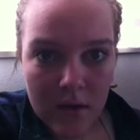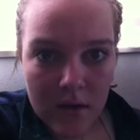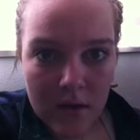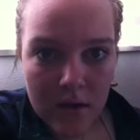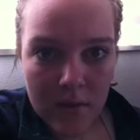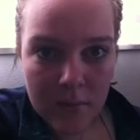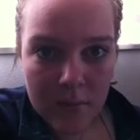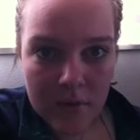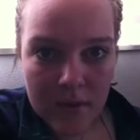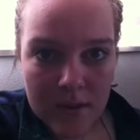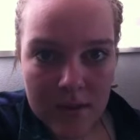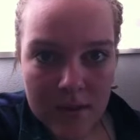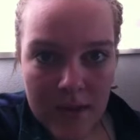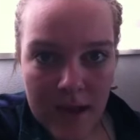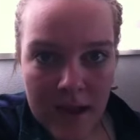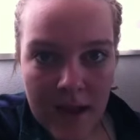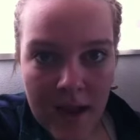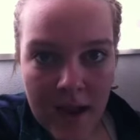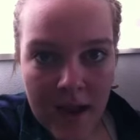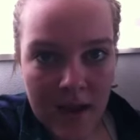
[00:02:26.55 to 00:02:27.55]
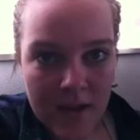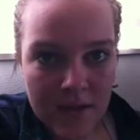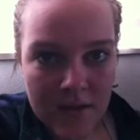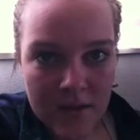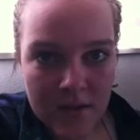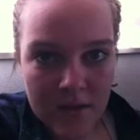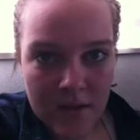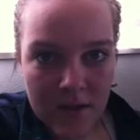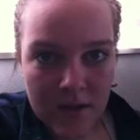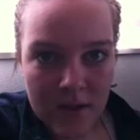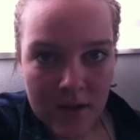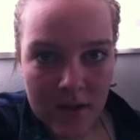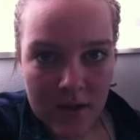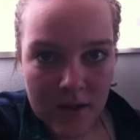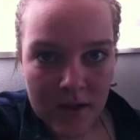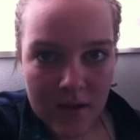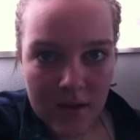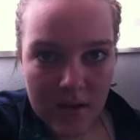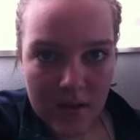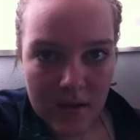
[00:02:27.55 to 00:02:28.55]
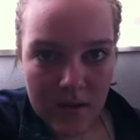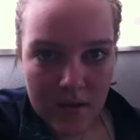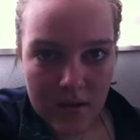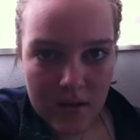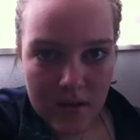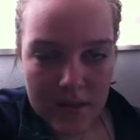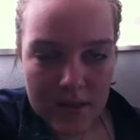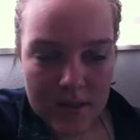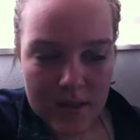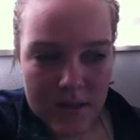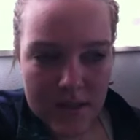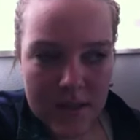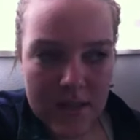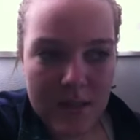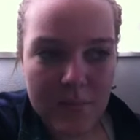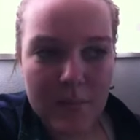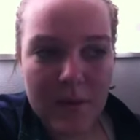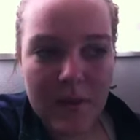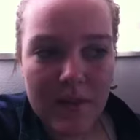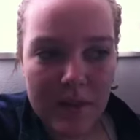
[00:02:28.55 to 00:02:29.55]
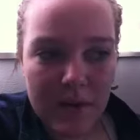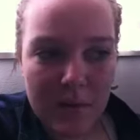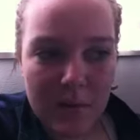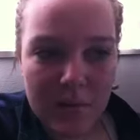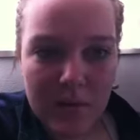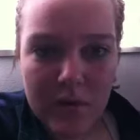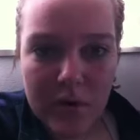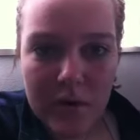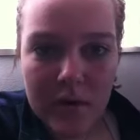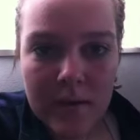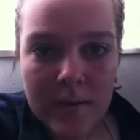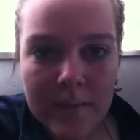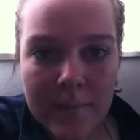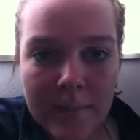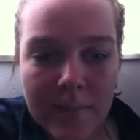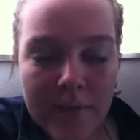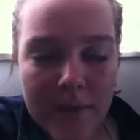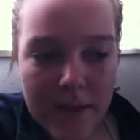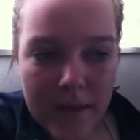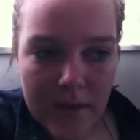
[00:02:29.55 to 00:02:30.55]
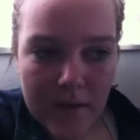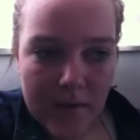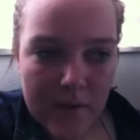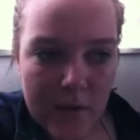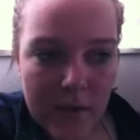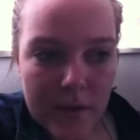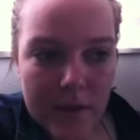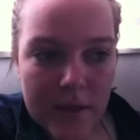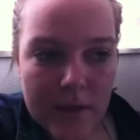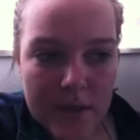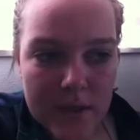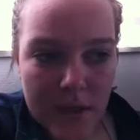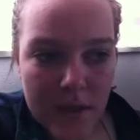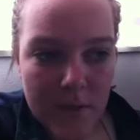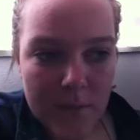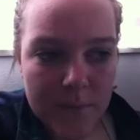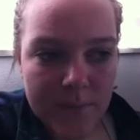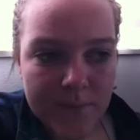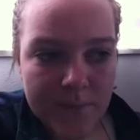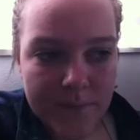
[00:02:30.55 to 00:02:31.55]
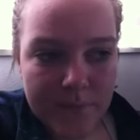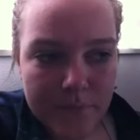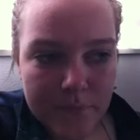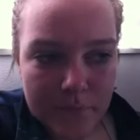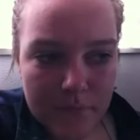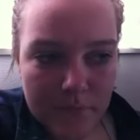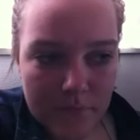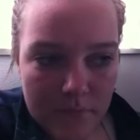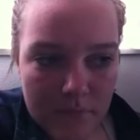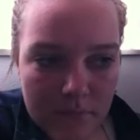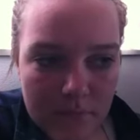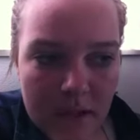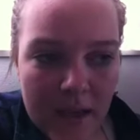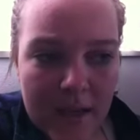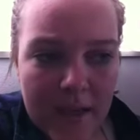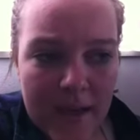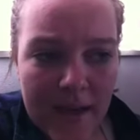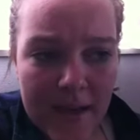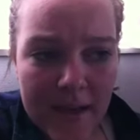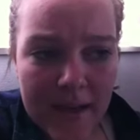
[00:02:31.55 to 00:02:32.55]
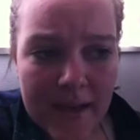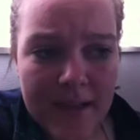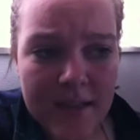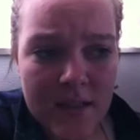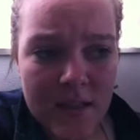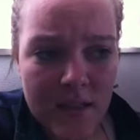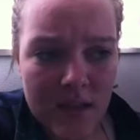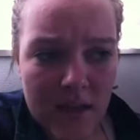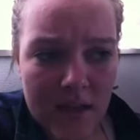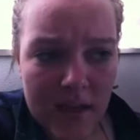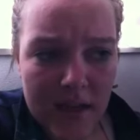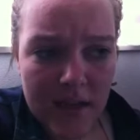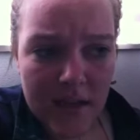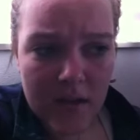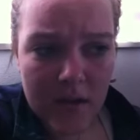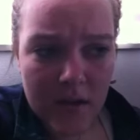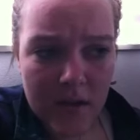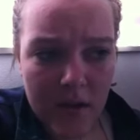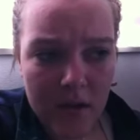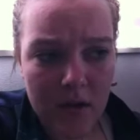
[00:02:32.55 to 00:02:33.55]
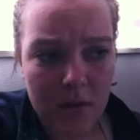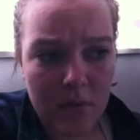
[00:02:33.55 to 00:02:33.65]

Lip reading: because I asked her, like, because she's been there before, like a few years ago, and I asked her, like,